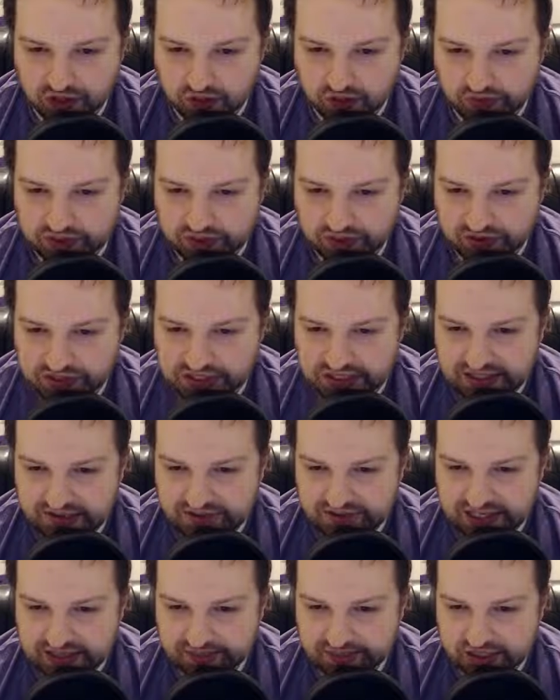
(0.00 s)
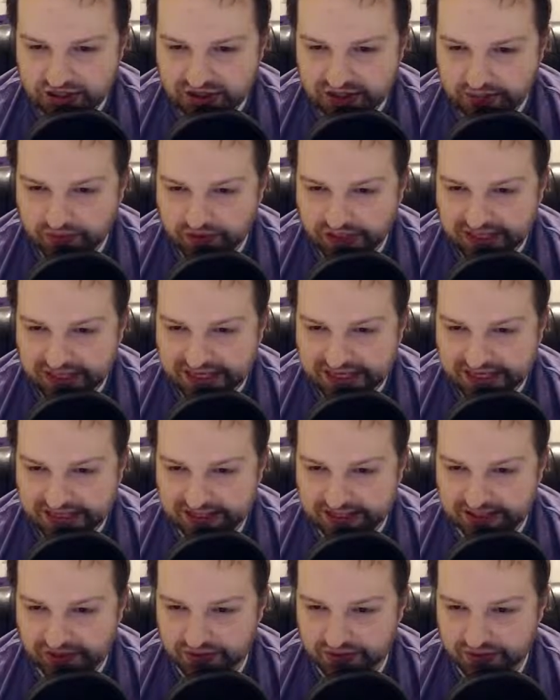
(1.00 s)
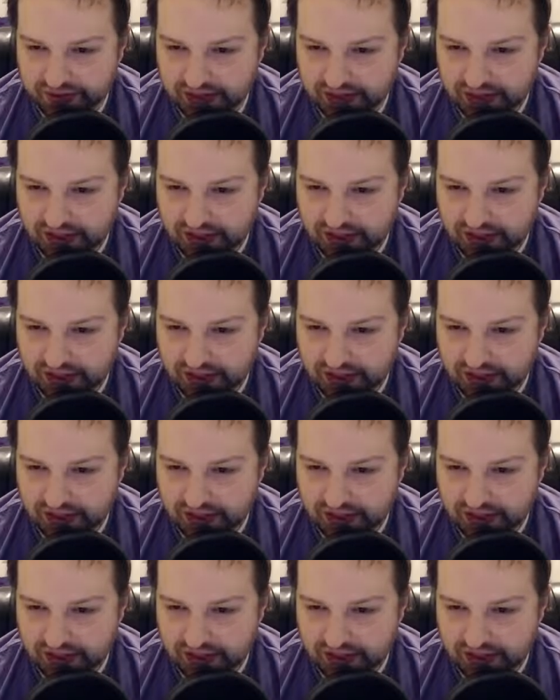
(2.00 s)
When you receive damage that would kill you,